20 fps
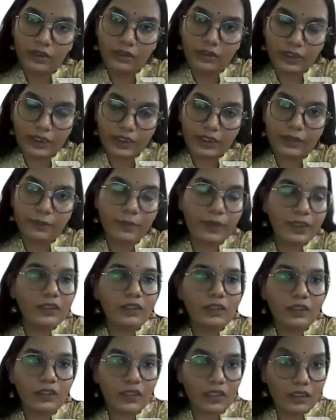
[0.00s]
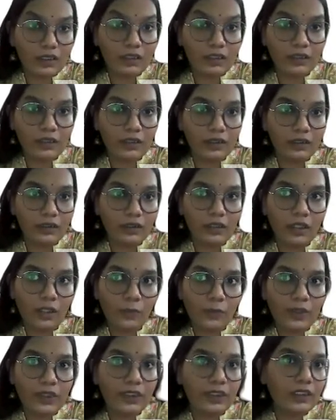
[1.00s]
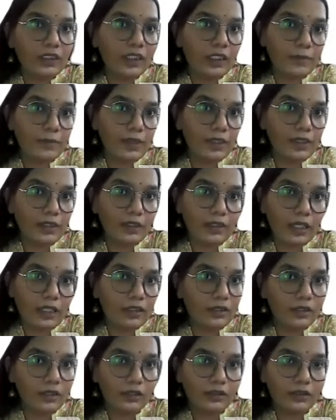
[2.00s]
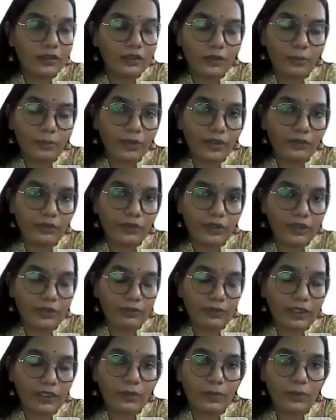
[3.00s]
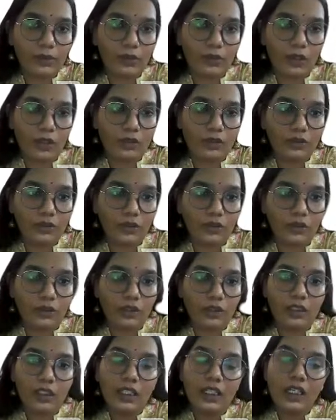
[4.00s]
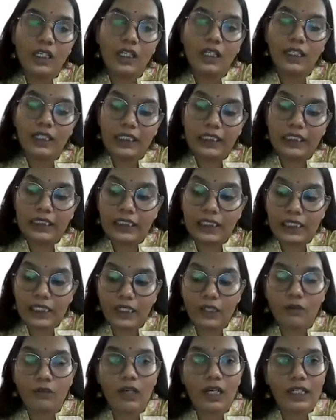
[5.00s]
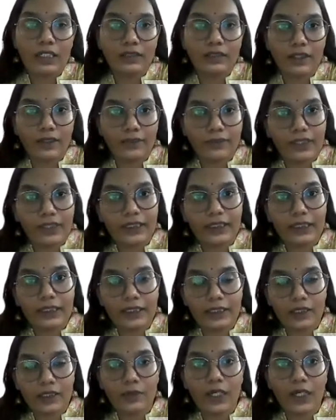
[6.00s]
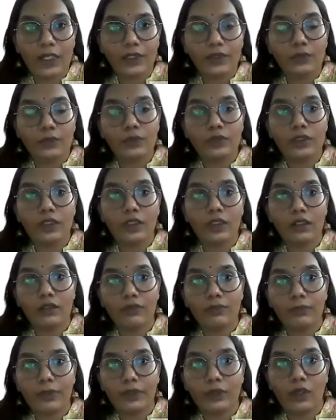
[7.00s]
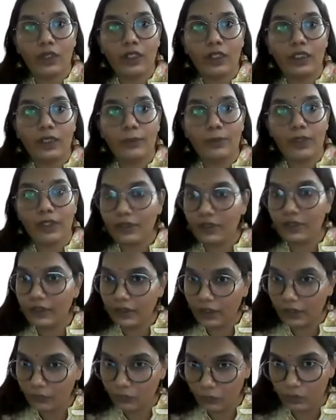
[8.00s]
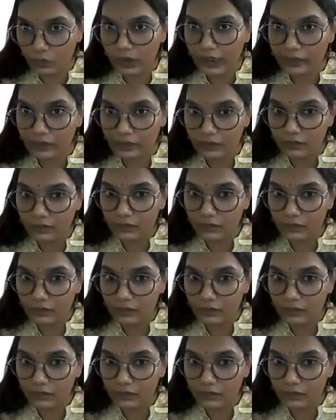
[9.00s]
Yes, because it's rigid. It cannot be easily amended as such the previous flexible constitution. It requires, definitely requires two-thirds of majority present and voting.